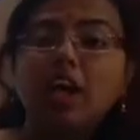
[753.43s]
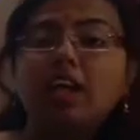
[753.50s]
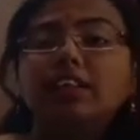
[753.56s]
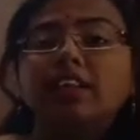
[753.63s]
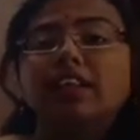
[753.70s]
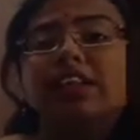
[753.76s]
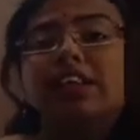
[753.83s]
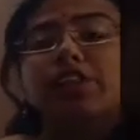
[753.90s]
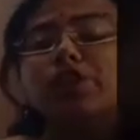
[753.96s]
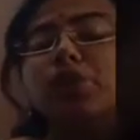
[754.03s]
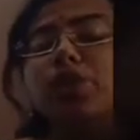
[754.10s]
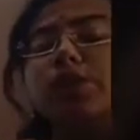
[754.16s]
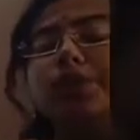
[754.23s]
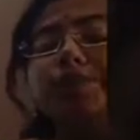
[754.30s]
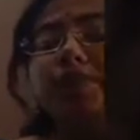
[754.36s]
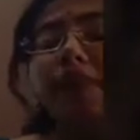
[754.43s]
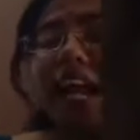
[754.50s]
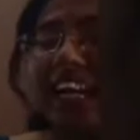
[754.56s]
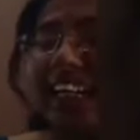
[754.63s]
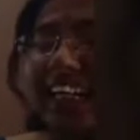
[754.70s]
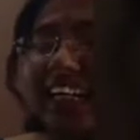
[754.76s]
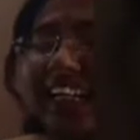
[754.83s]
The resource
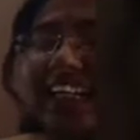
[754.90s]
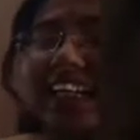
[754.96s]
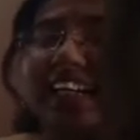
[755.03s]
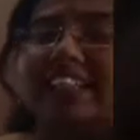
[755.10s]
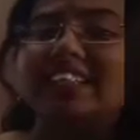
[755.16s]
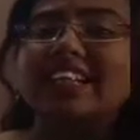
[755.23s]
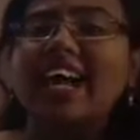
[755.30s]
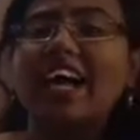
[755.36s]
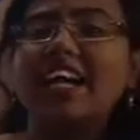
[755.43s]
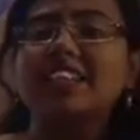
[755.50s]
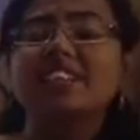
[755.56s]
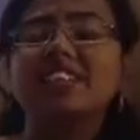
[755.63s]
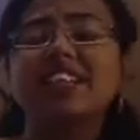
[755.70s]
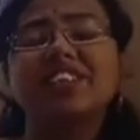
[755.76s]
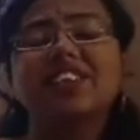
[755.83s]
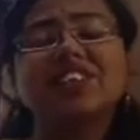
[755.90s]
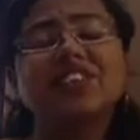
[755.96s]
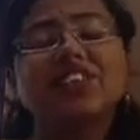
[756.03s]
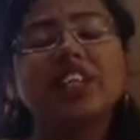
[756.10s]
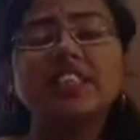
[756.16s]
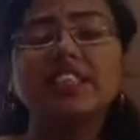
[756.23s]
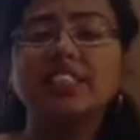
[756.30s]
planning, it has
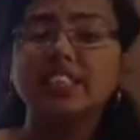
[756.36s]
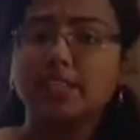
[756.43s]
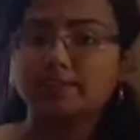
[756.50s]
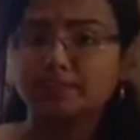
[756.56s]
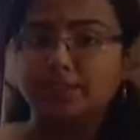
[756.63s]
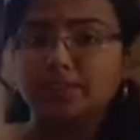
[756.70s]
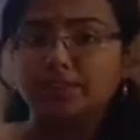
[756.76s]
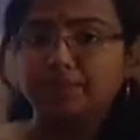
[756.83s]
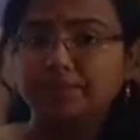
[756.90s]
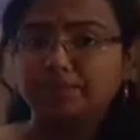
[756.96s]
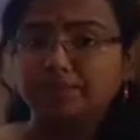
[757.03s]
3 steps.